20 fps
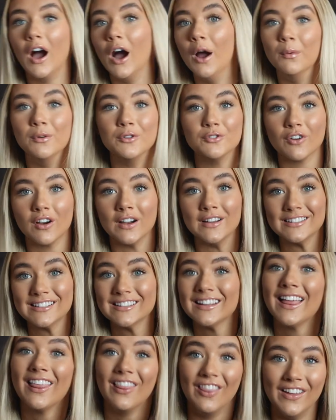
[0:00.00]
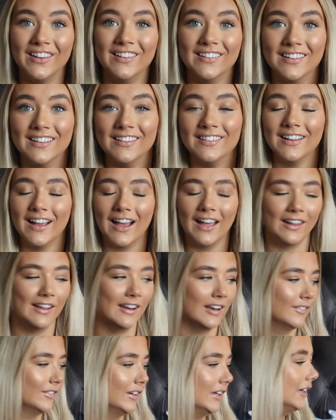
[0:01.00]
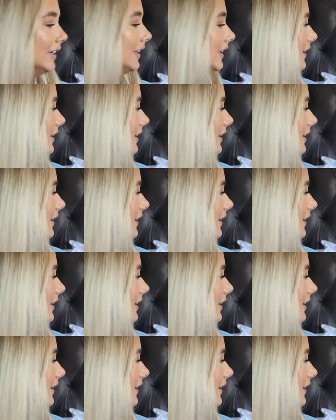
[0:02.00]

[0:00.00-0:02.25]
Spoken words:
I was right, they did, and I love it.